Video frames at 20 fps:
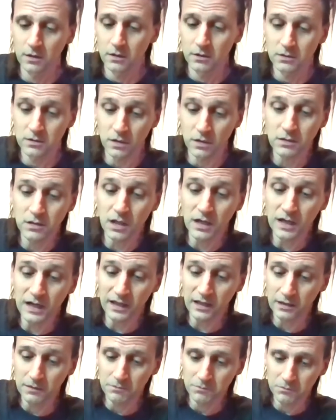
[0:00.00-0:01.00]

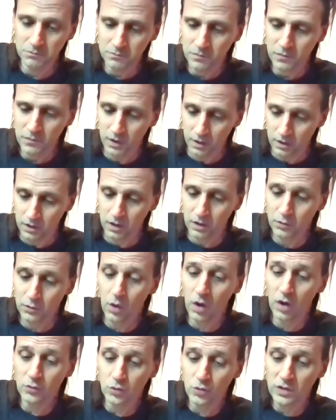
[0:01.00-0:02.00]
Certainly. I
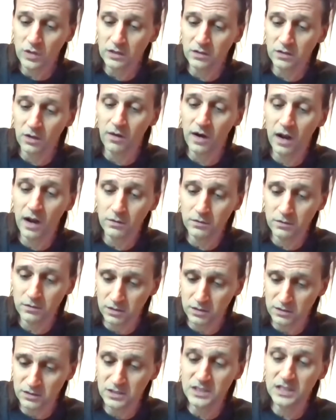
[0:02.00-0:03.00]
know how to get around
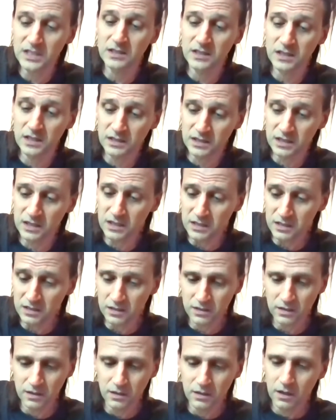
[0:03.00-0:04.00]
in the city,
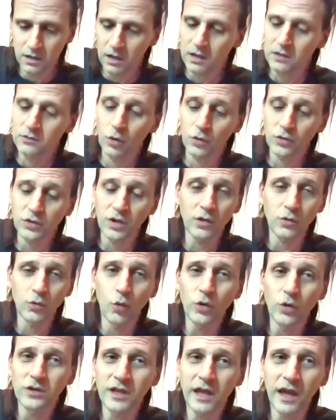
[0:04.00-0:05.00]
and I'll take
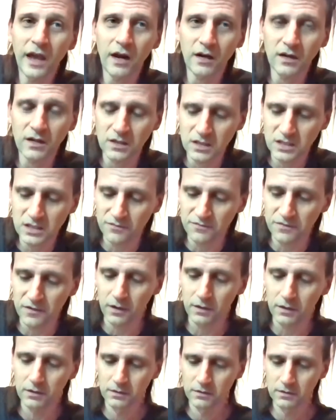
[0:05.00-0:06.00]
good care of Christopher.